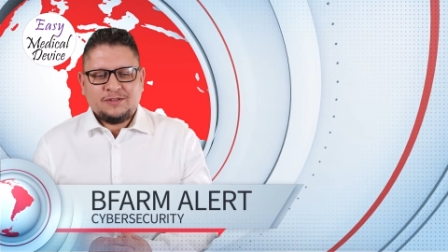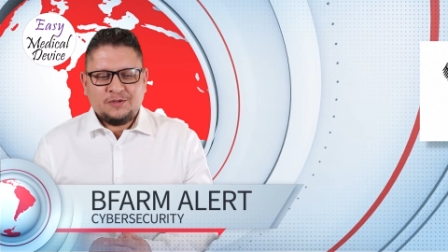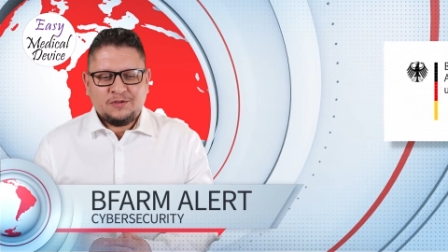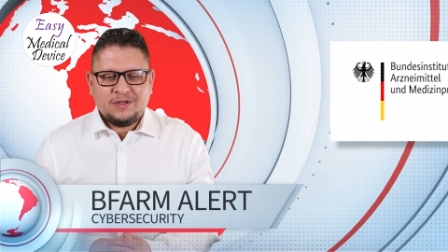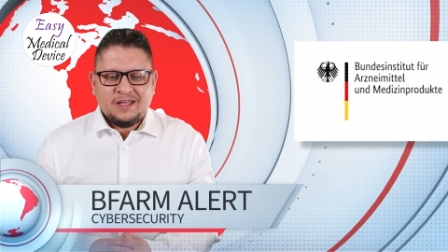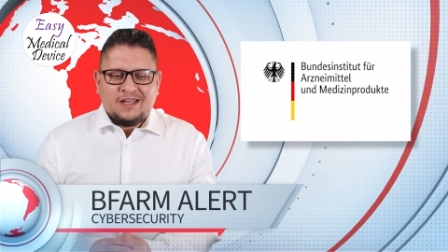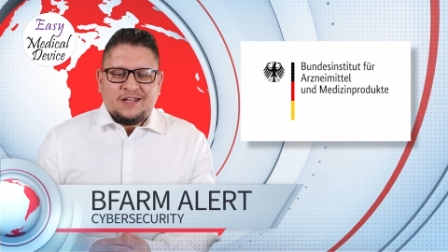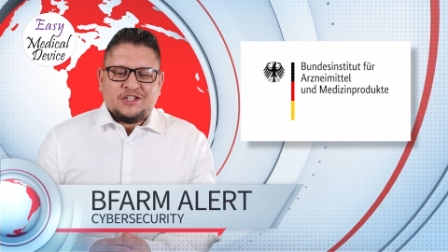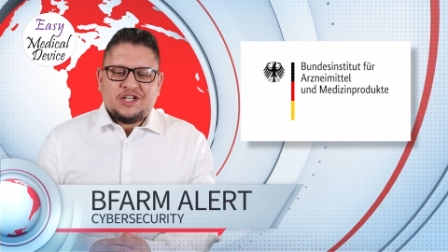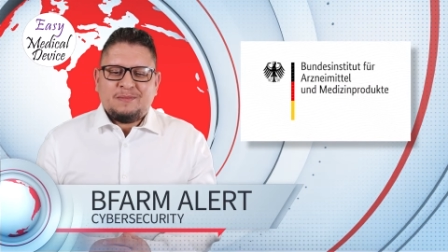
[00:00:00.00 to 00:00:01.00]
So
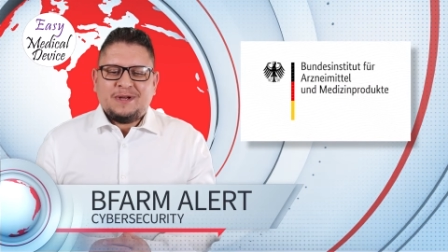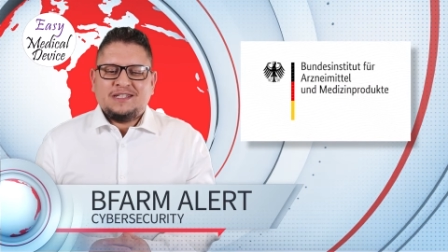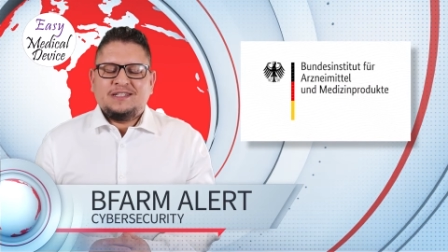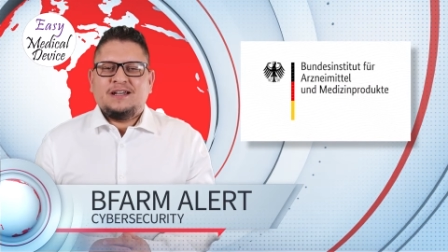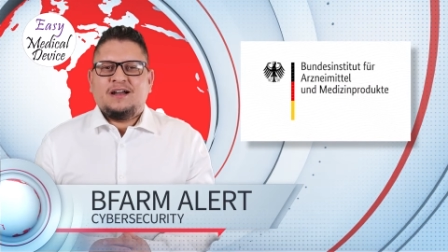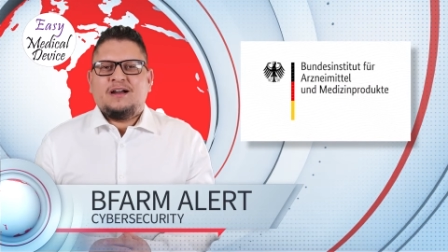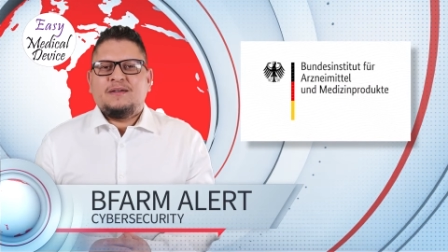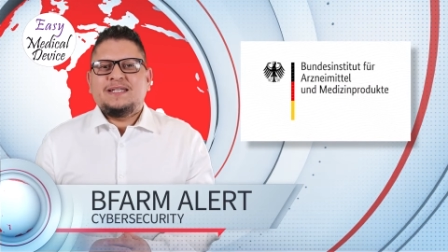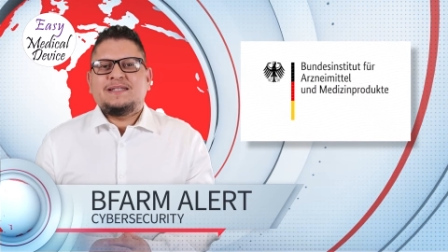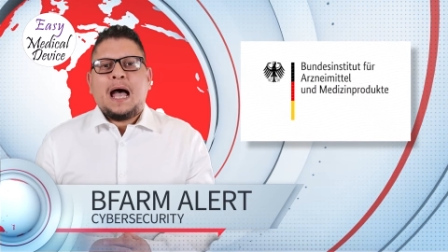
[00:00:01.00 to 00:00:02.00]
Germany
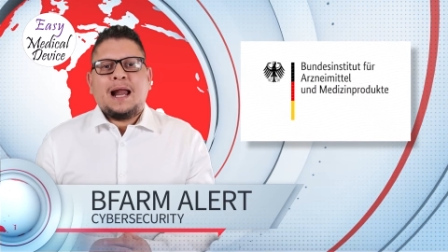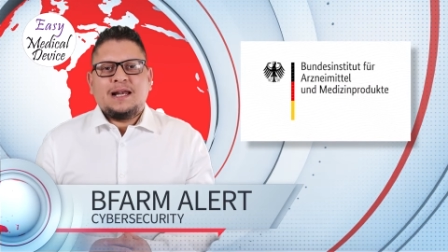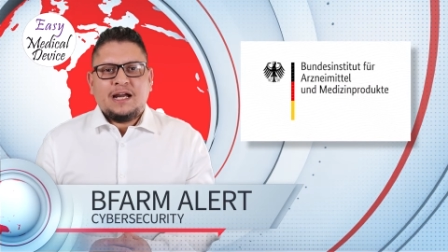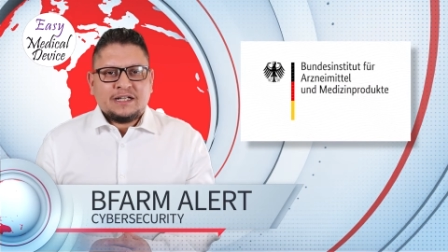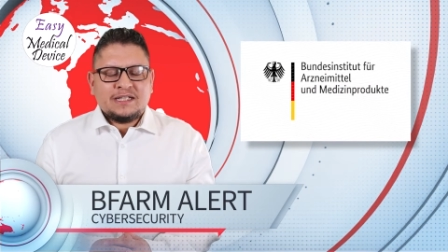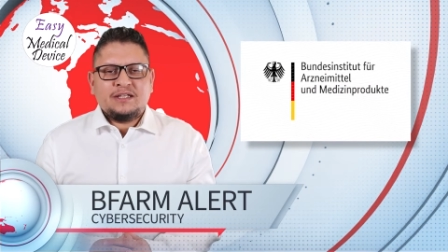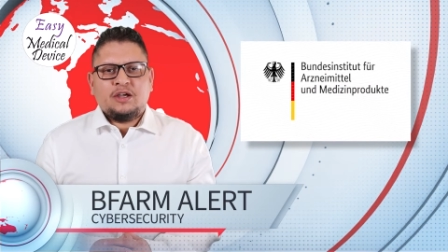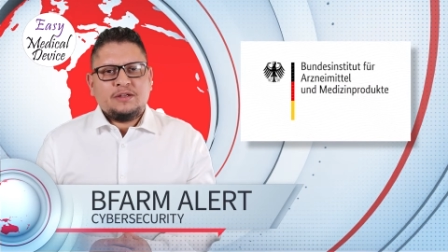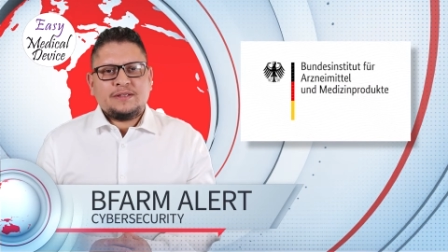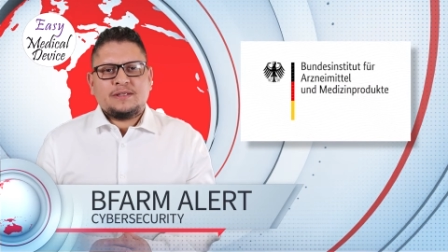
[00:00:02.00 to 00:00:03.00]
uh, is
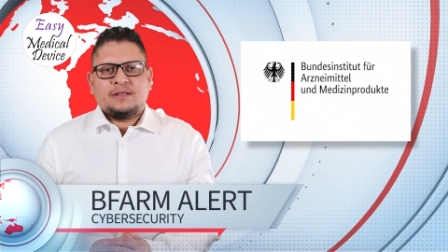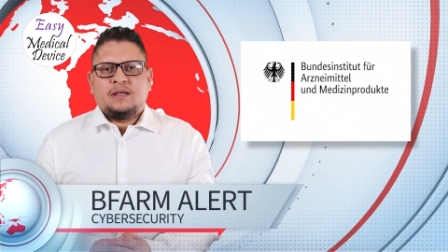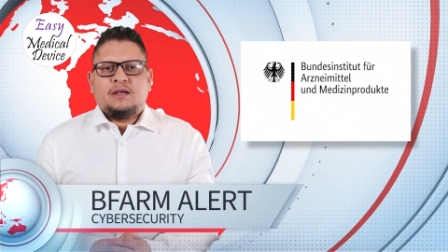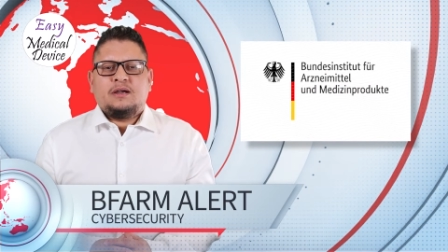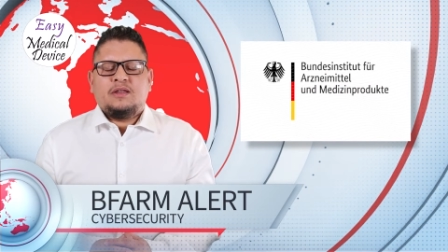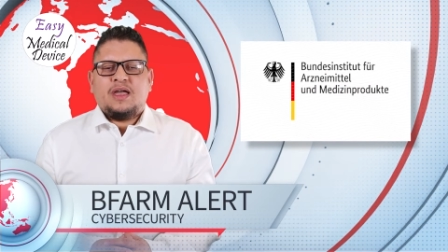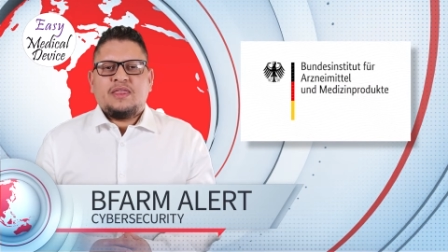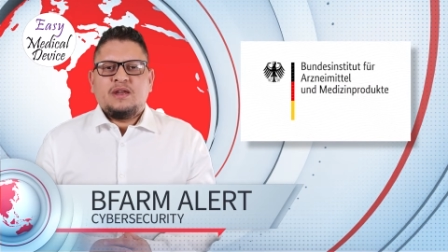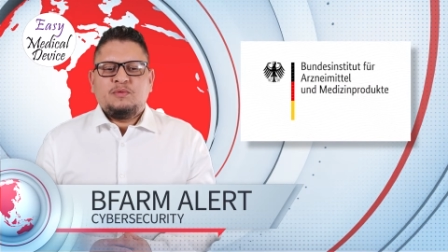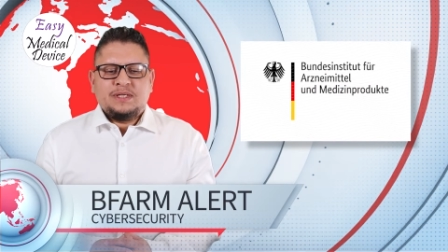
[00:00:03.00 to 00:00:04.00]
alerting us uh,
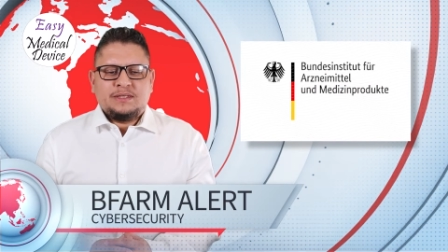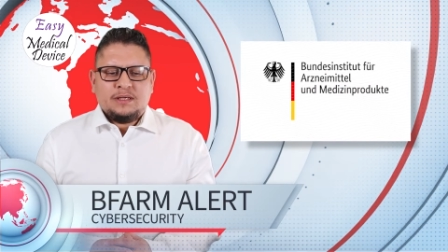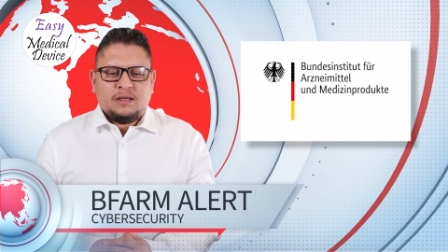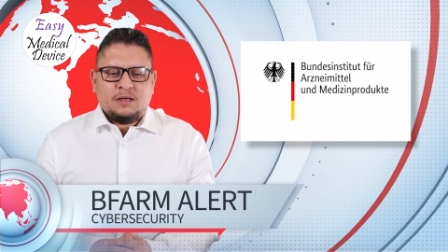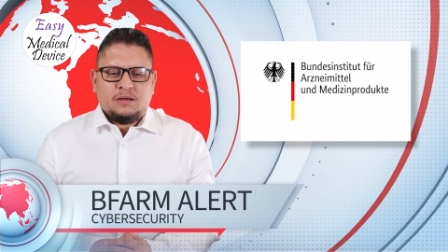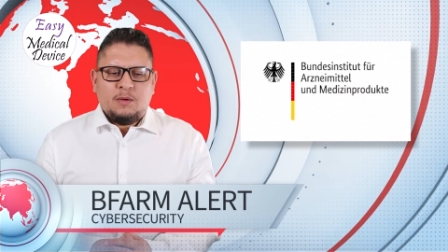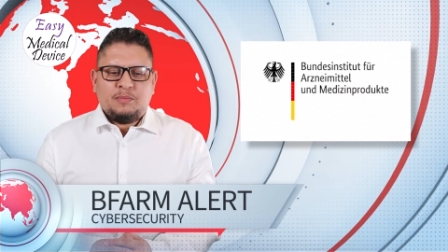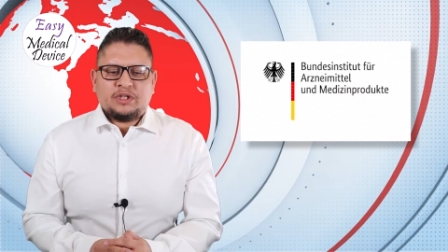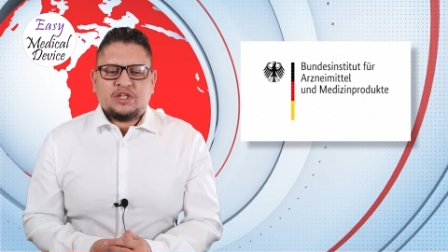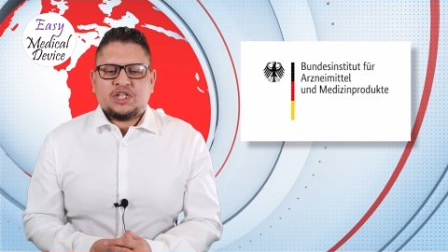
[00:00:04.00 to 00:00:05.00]
that there is uh, a
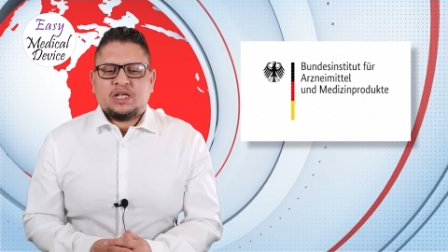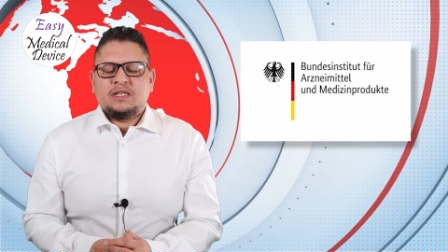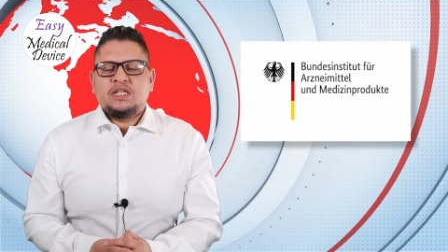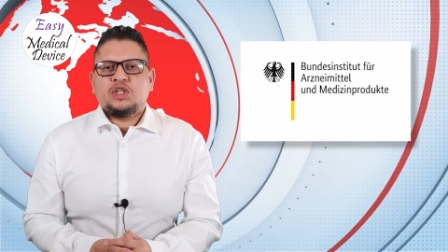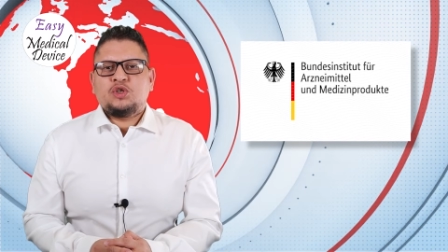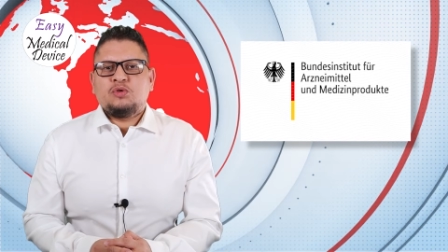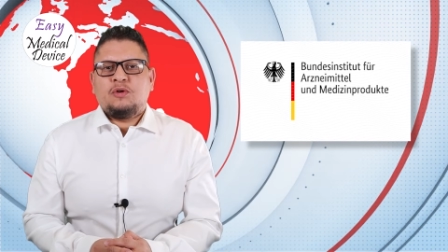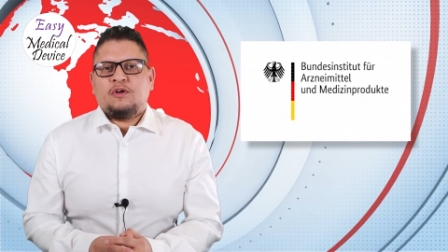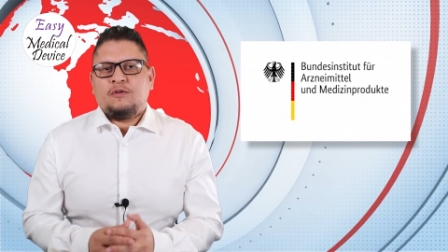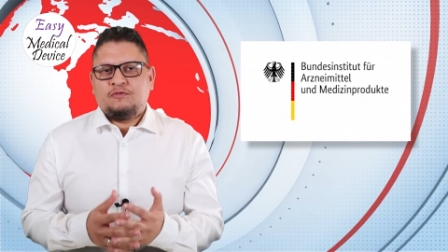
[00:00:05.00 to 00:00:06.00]
potential issue
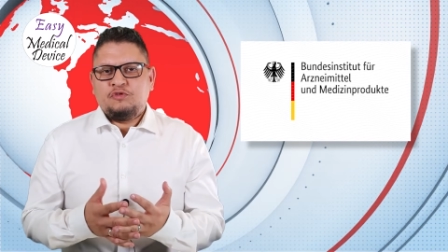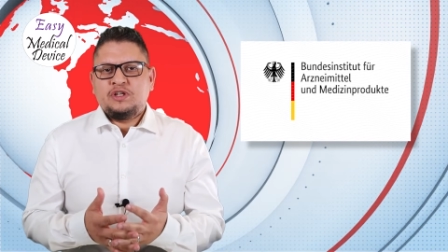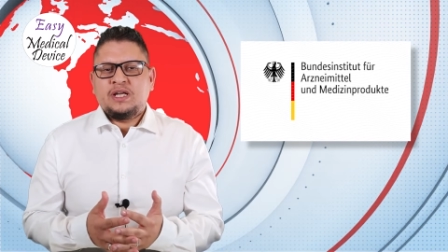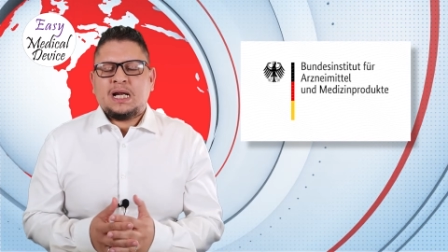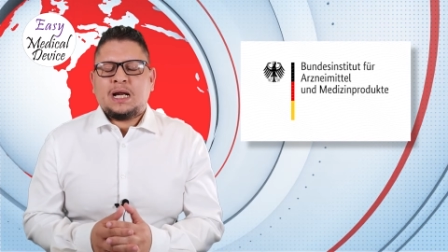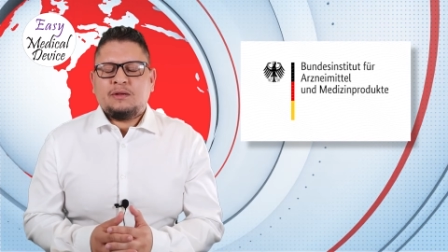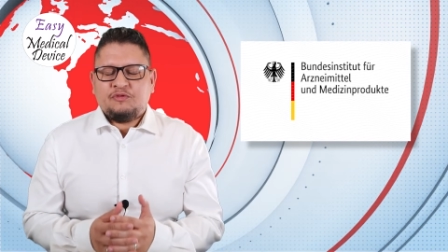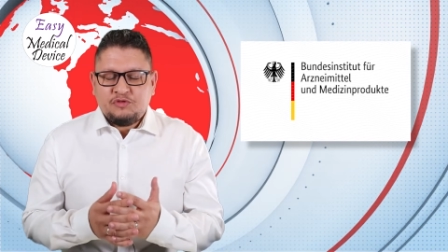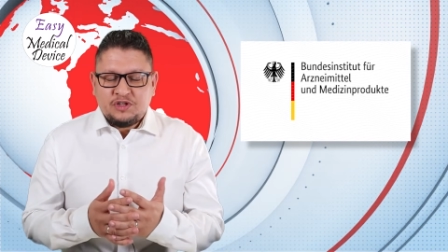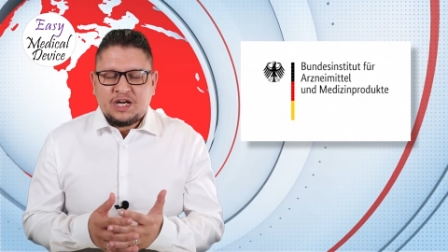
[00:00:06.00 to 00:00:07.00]
of, of
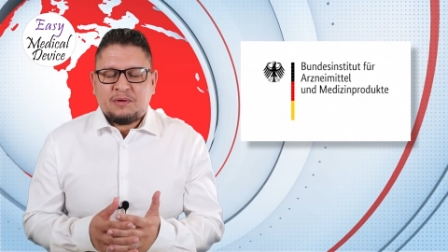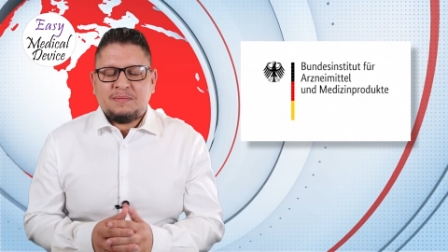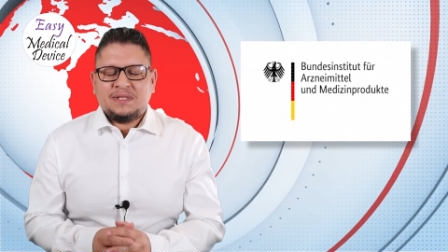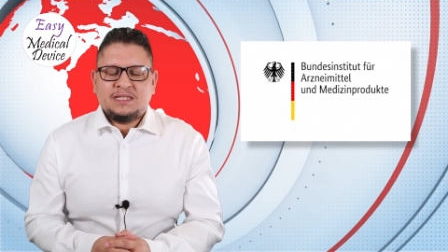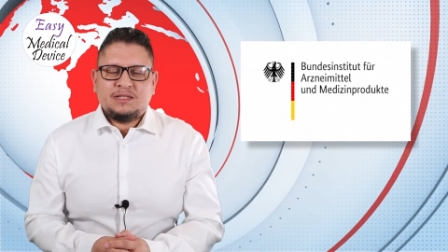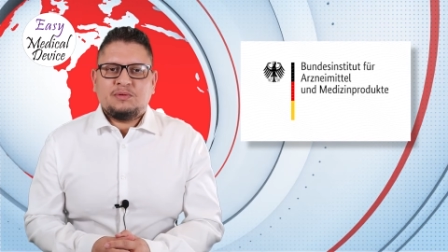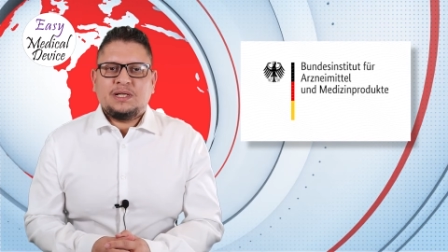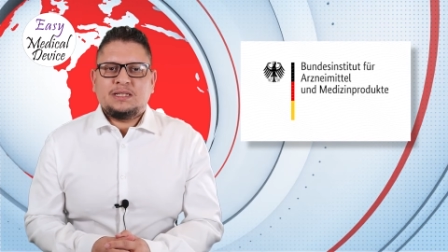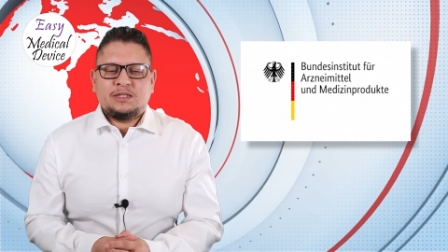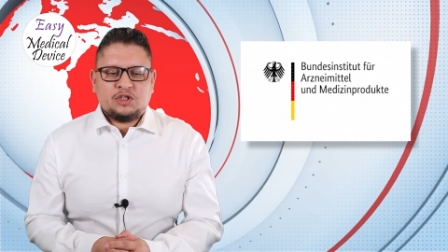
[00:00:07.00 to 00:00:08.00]
vulnerability
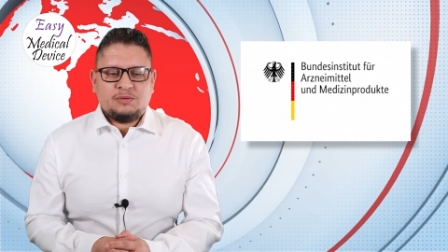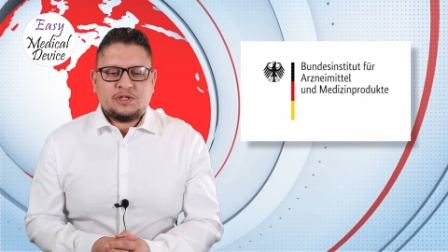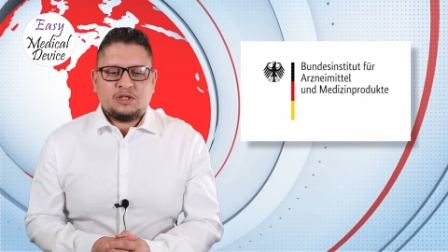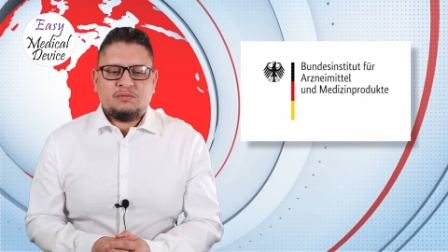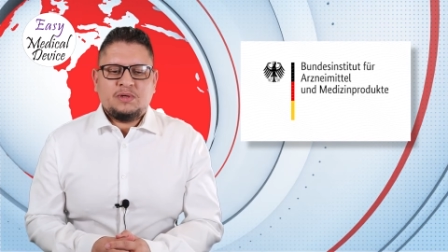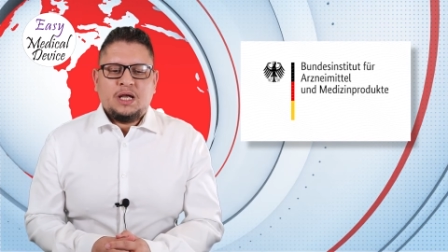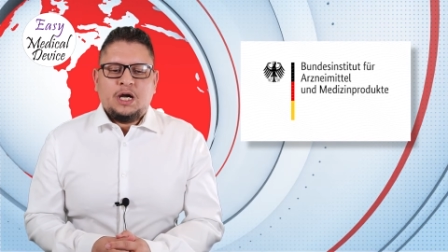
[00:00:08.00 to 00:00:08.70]
related to some, some